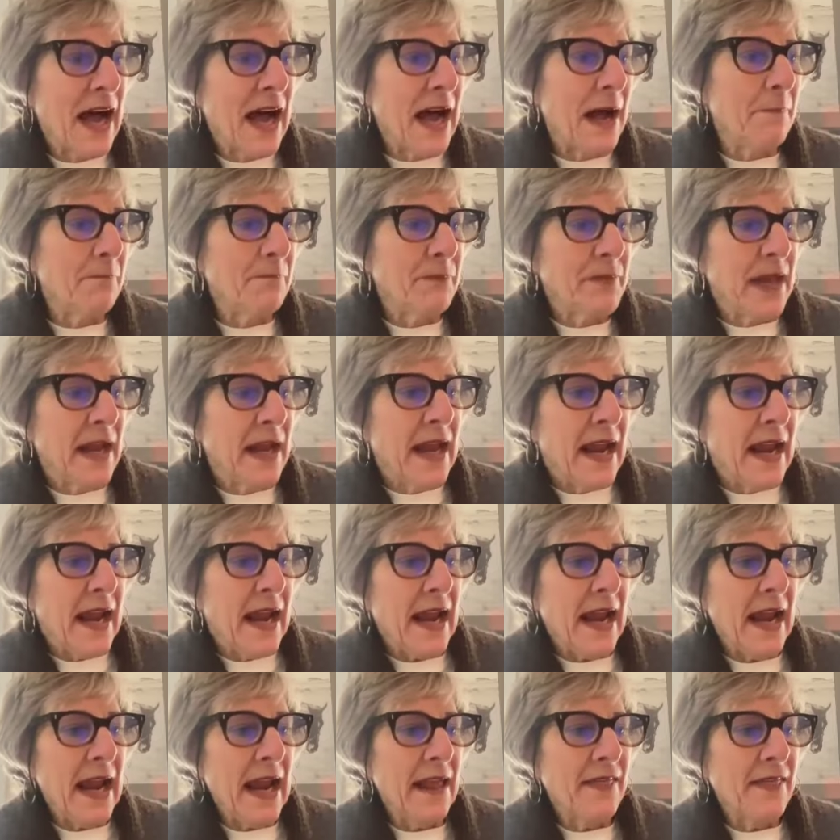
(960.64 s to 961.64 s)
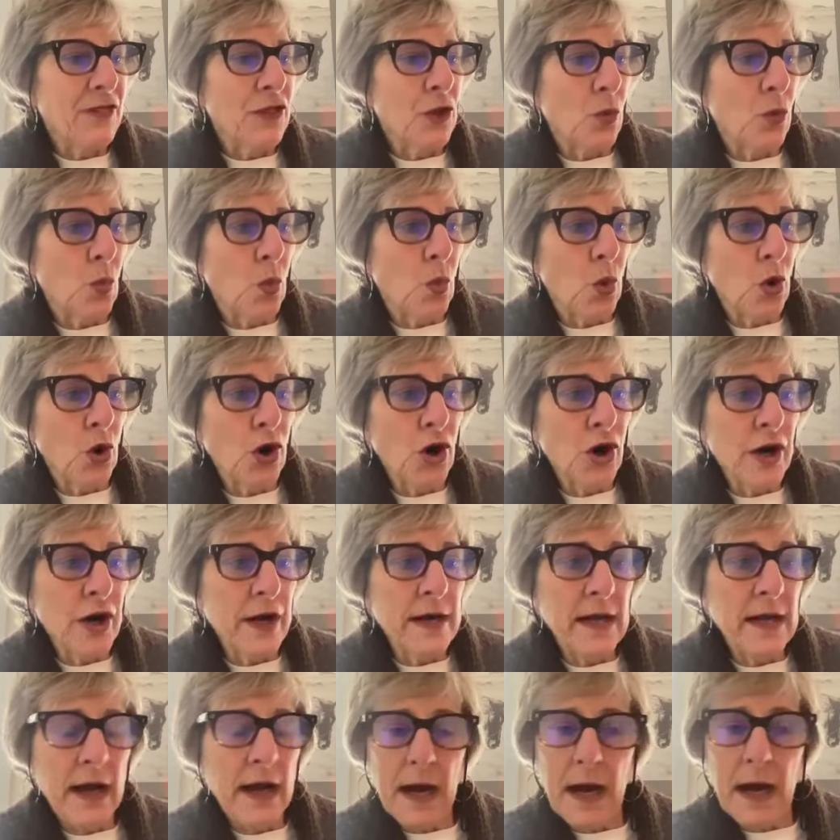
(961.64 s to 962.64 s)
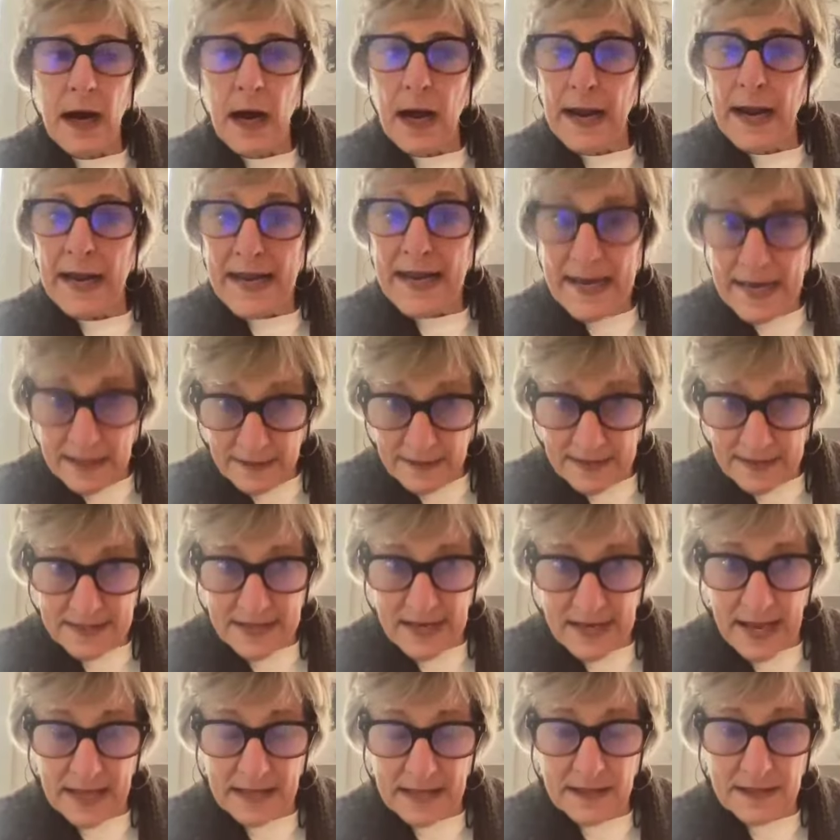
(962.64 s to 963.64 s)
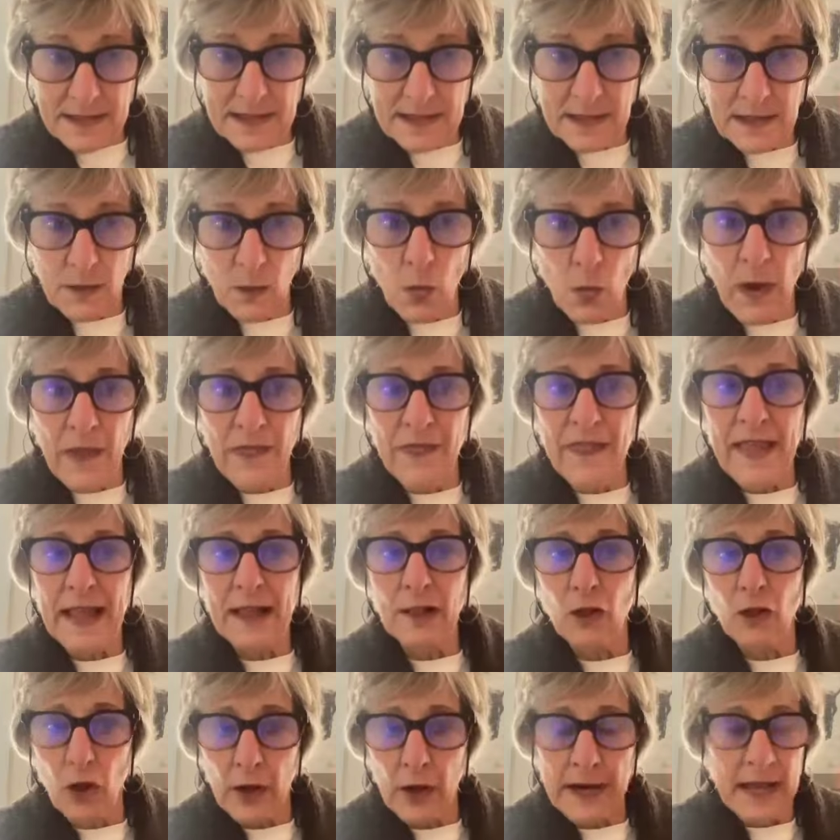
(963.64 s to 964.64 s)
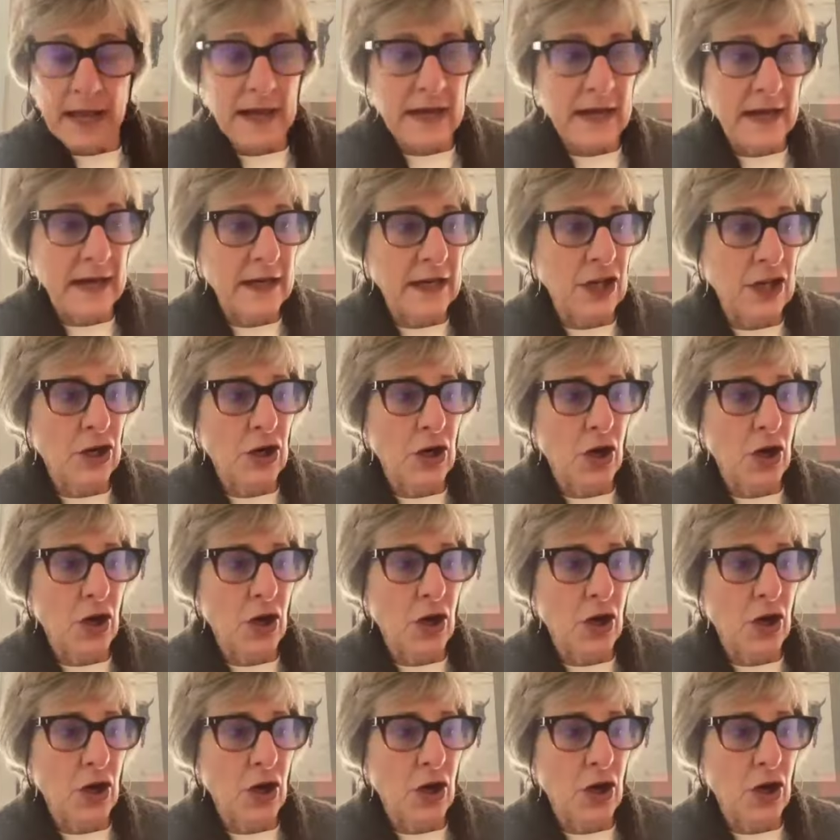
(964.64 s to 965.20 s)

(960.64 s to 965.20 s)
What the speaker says: Um, and the word incense, when they look at,